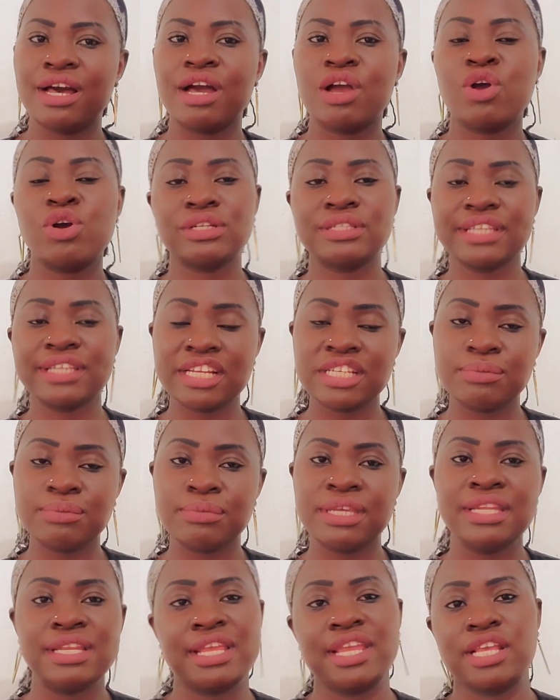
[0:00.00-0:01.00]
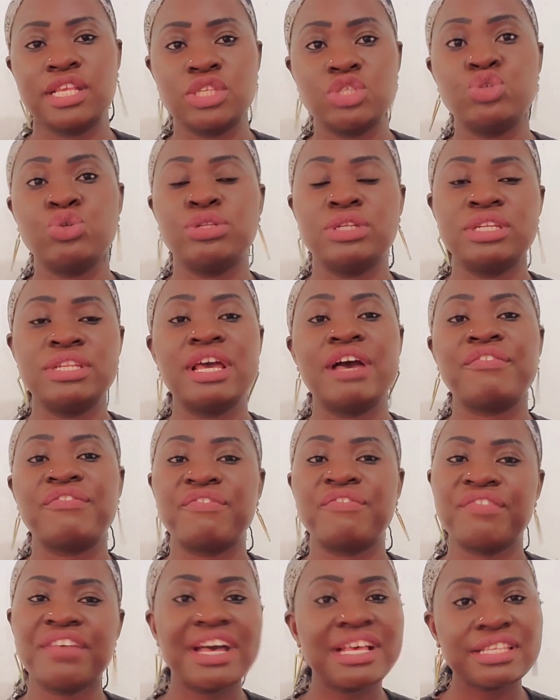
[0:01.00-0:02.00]
contact me in case you need a
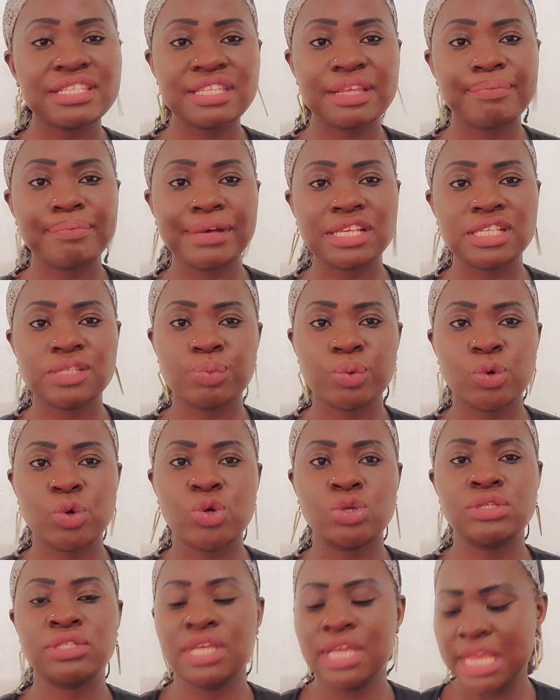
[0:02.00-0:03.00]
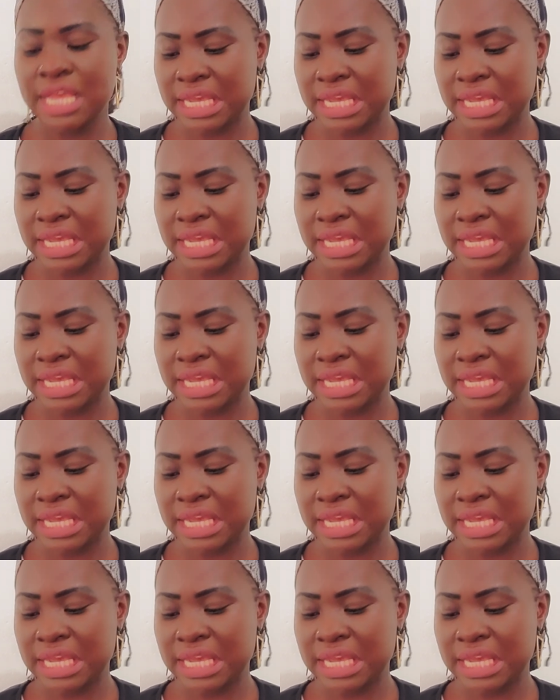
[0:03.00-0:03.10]
faster passport.